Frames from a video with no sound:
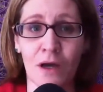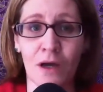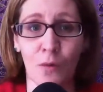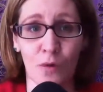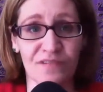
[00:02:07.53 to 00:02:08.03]

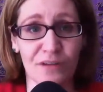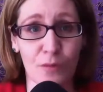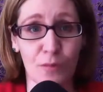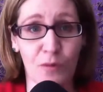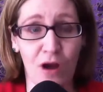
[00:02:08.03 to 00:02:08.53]

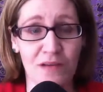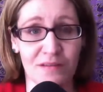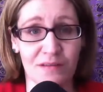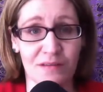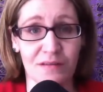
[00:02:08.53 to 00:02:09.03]
workflow
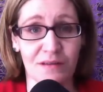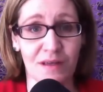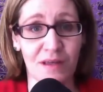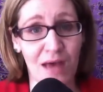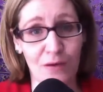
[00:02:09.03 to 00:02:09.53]
processes,
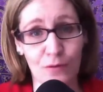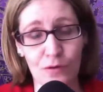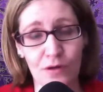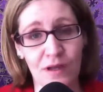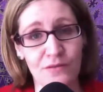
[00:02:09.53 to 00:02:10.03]
and how to
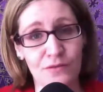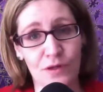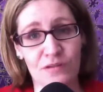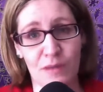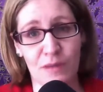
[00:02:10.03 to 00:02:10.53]
organize your
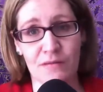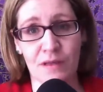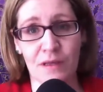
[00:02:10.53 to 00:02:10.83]
workspace.